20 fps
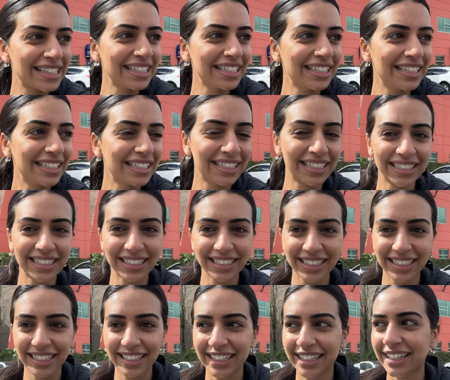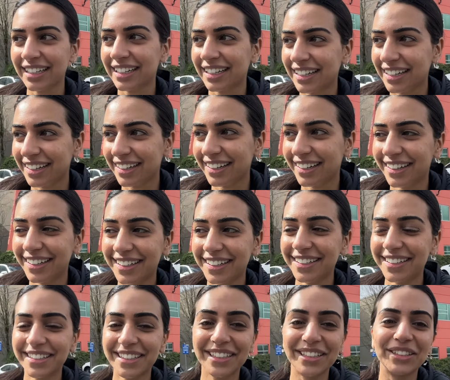Comment three. down below.
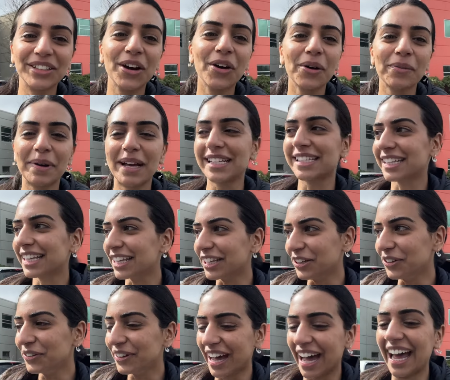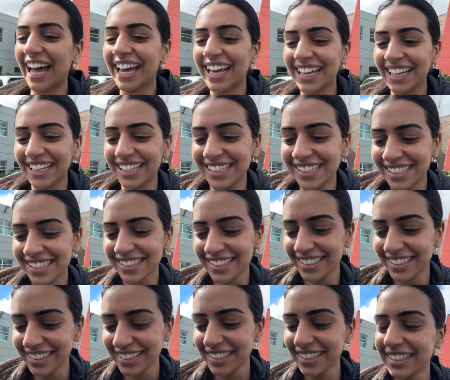No, I'm asking you oh, guys. Oh,
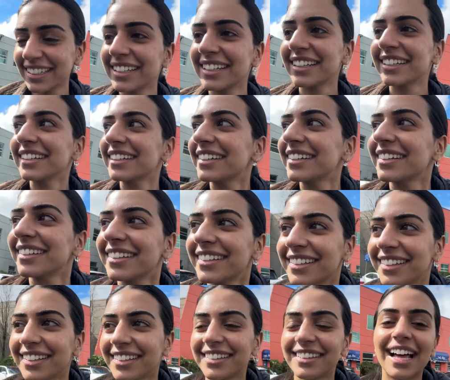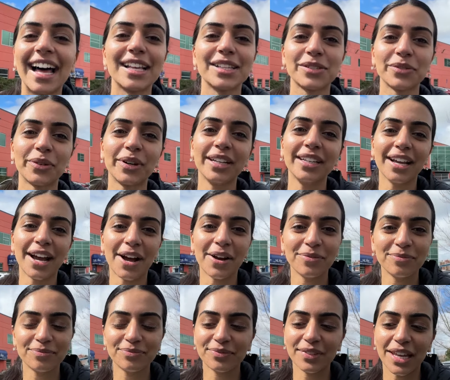three. definitely last Last yeah. one, yeah.
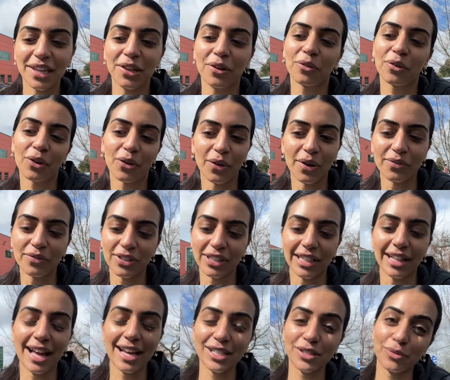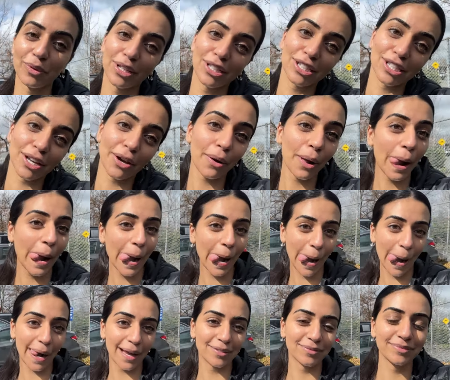I think we're going for the last one, so
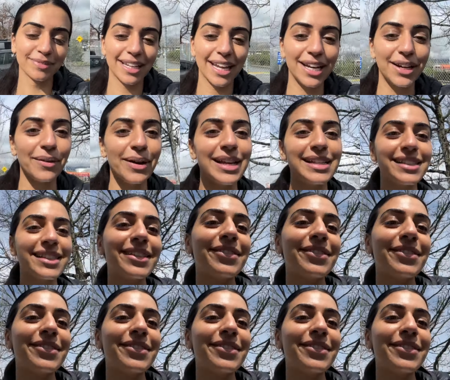anyways.